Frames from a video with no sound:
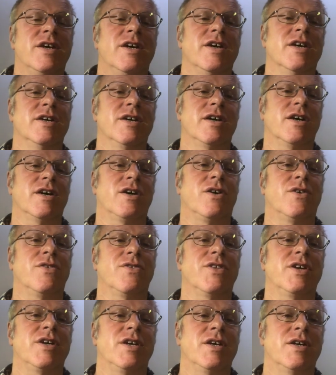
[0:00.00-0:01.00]

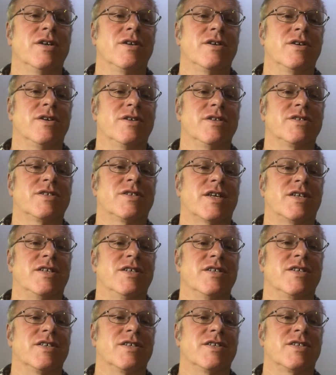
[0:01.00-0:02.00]
on the set
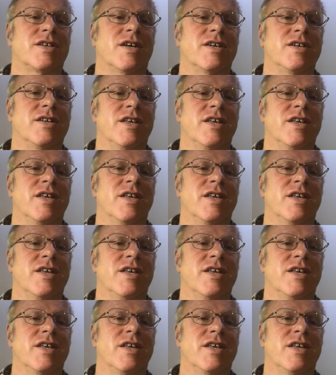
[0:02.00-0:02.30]
into the side